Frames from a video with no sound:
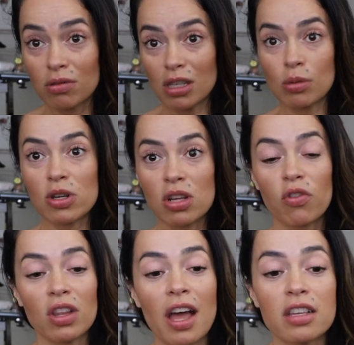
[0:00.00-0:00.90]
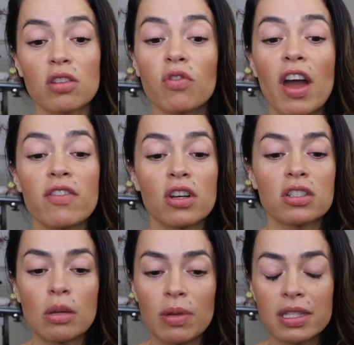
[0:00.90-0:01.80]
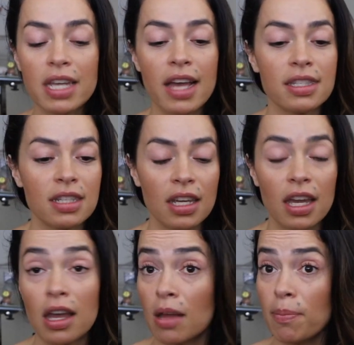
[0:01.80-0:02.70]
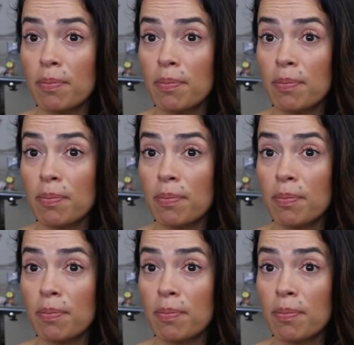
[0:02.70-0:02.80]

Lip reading: especially for the last 5 years, I've been testing it,